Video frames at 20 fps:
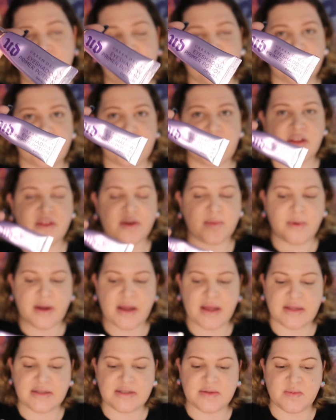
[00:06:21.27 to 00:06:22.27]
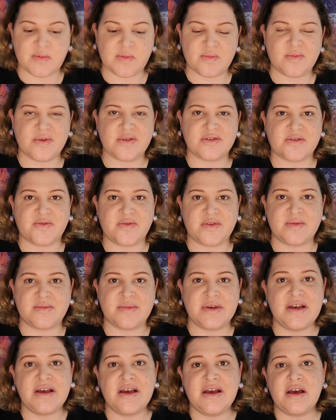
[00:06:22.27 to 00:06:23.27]
I've tried other brands, but most of
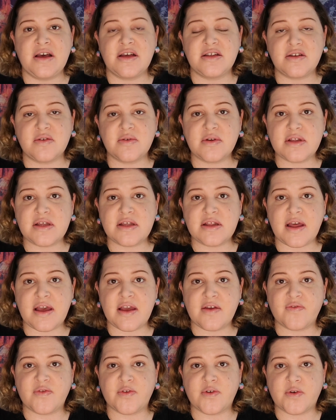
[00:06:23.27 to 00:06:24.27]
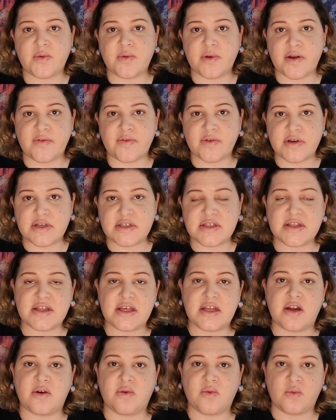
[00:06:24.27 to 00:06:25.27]
them I don't really like. For whatever reason,
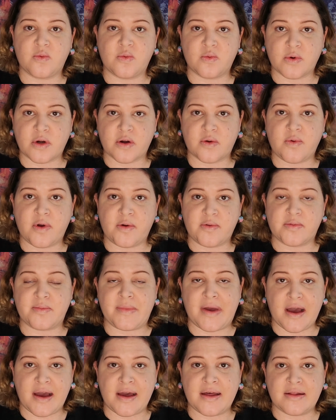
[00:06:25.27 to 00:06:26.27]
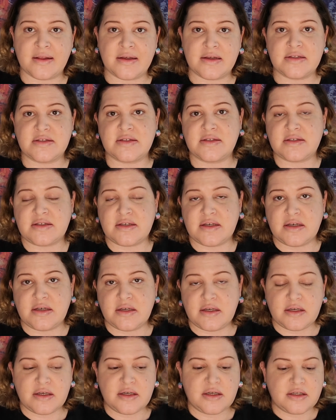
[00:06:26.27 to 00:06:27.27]
they don't work well with my eyelids.
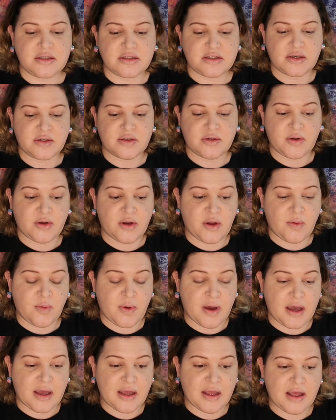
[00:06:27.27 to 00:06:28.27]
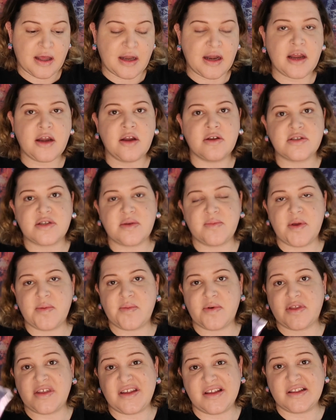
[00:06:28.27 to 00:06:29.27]
Don't know why. And I know some
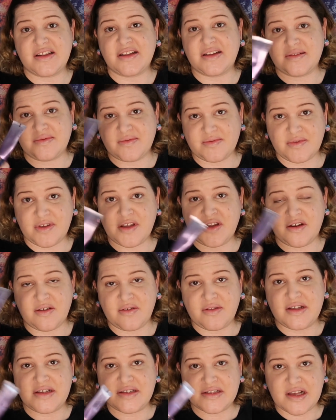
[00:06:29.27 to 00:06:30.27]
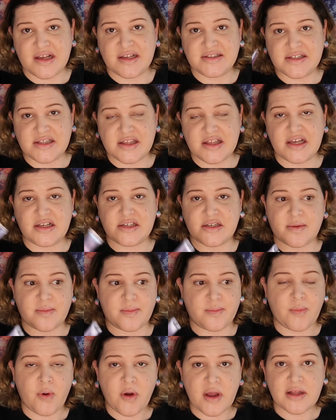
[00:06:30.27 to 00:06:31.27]
people think, you know, these kinds of things are
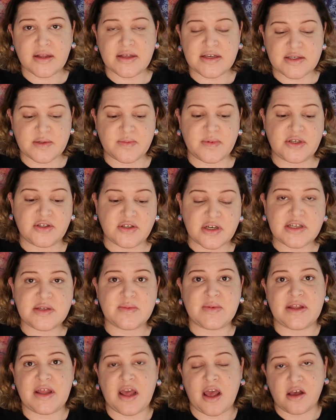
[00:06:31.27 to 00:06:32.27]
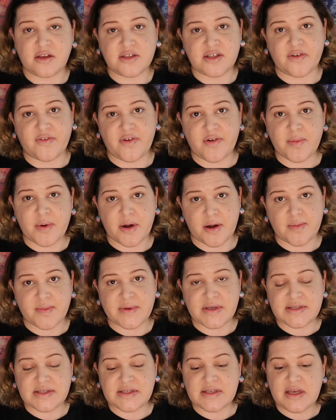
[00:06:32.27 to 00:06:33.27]
pointless, but trust me, they all serve a
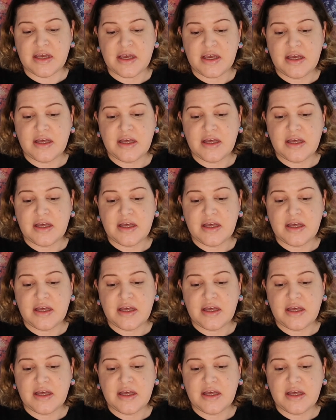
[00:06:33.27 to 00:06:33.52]
purpose.